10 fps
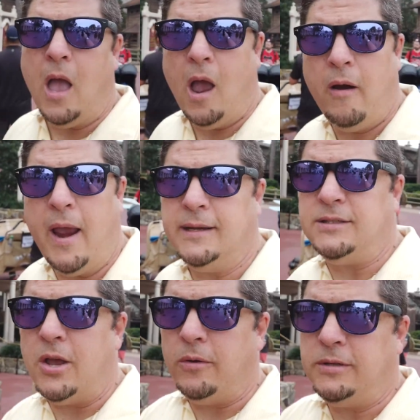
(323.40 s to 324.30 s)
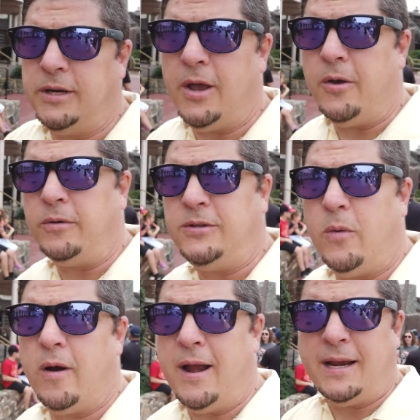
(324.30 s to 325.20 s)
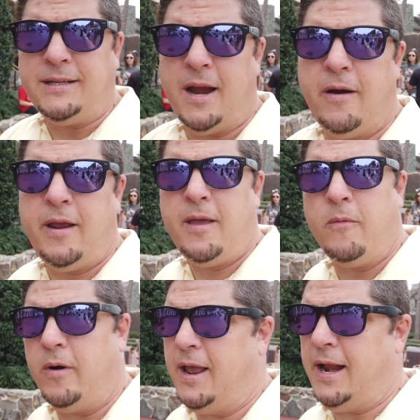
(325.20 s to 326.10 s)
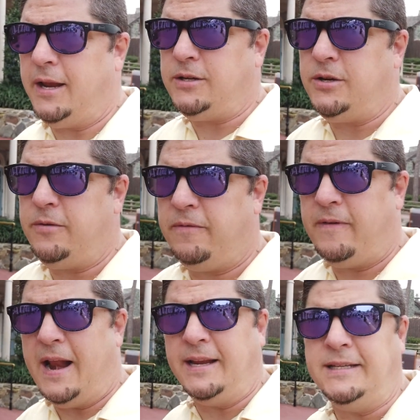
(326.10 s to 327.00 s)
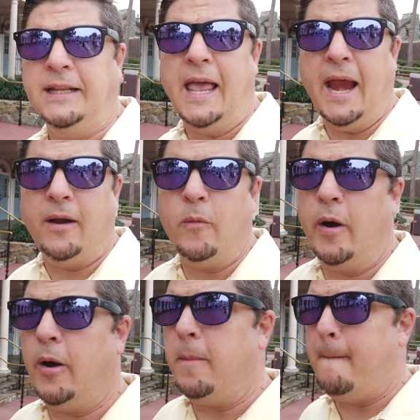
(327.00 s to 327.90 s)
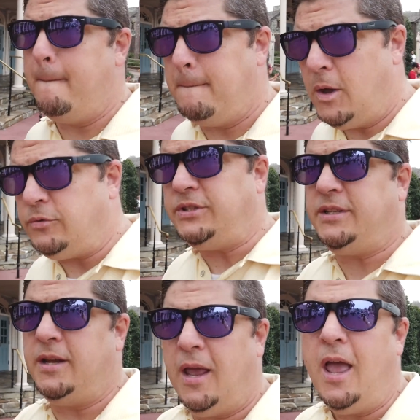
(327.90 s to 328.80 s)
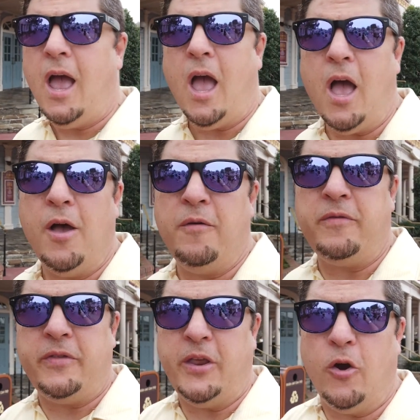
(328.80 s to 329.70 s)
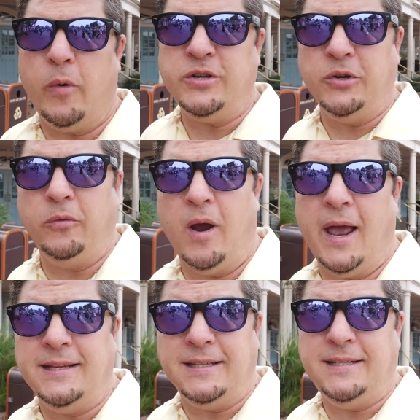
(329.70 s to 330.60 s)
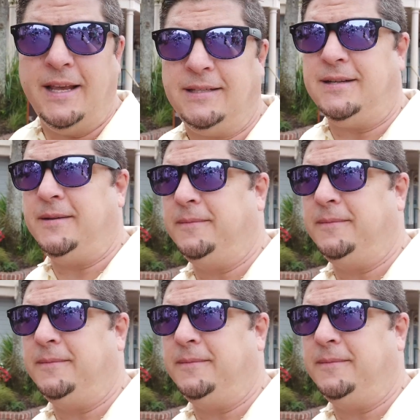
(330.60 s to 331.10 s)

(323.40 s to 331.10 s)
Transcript: Alright, so to go to our next area, we're heading to Fantasyland, where most of the original rides exist.